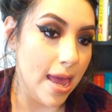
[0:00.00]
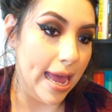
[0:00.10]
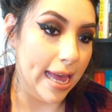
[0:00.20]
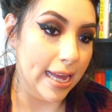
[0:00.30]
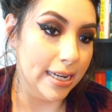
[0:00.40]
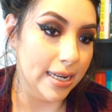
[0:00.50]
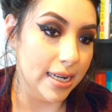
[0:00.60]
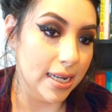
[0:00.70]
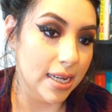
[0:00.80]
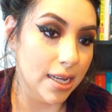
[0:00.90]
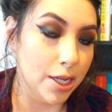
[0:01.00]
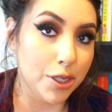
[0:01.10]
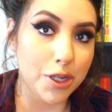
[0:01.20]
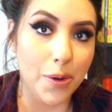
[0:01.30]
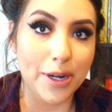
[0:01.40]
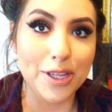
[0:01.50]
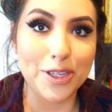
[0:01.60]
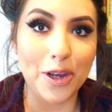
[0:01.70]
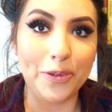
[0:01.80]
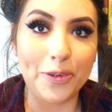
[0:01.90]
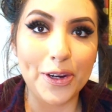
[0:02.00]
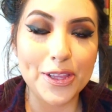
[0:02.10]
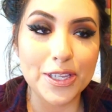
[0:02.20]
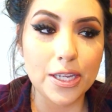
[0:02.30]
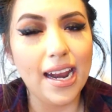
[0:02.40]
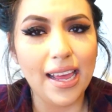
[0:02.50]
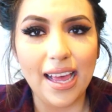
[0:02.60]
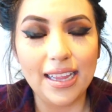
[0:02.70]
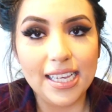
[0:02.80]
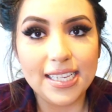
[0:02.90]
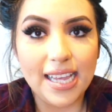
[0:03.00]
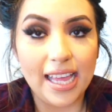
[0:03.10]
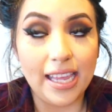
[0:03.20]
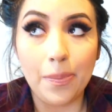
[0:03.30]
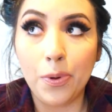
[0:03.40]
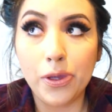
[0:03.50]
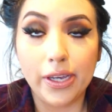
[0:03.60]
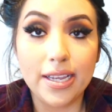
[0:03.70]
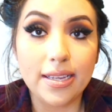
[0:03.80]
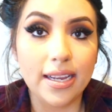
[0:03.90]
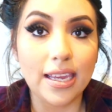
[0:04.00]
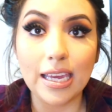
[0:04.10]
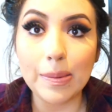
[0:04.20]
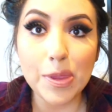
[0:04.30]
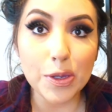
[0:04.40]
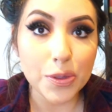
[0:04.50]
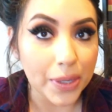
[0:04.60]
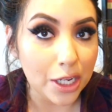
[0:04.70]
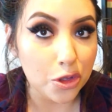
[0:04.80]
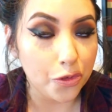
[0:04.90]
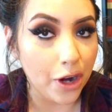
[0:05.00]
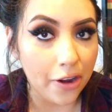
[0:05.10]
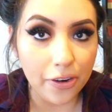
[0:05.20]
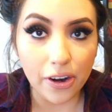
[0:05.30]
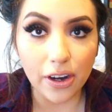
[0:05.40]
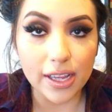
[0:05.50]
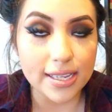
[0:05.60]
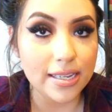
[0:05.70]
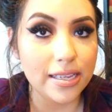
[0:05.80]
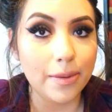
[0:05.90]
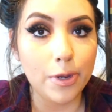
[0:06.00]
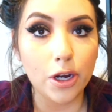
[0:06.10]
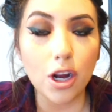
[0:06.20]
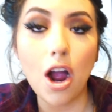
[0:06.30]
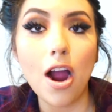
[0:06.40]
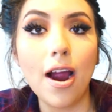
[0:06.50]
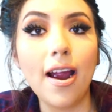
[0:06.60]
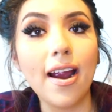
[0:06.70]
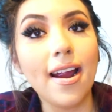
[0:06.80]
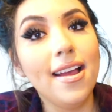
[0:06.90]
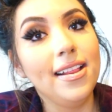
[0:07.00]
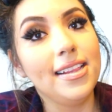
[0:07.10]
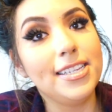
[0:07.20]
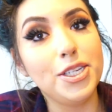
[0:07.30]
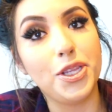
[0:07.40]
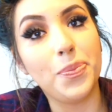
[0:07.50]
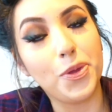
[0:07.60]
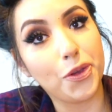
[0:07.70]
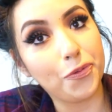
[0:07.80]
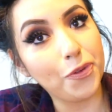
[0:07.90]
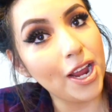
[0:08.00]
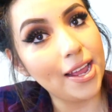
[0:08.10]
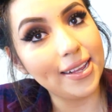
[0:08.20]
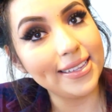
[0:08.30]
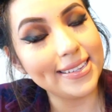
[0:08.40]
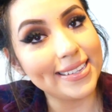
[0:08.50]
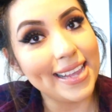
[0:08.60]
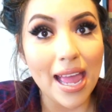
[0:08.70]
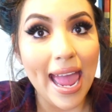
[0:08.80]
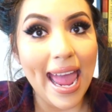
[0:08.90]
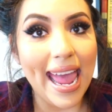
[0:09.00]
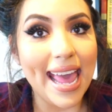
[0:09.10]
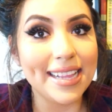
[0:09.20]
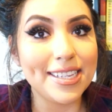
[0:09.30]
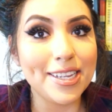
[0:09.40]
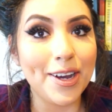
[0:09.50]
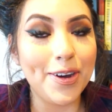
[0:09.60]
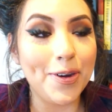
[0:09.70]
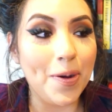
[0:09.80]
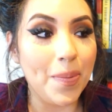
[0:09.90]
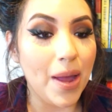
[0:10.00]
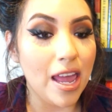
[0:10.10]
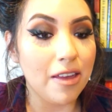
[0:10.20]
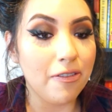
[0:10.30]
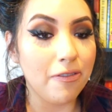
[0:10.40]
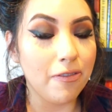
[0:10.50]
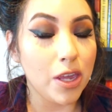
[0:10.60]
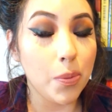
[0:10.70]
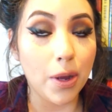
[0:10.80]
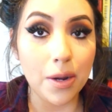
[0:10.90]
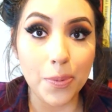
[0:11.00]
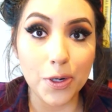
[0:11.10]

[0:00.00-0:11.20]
and so on and so forth. And at least at that point, you guys can keep those readings forever, listen to them in your car, listen to them with your friends. And so if you want to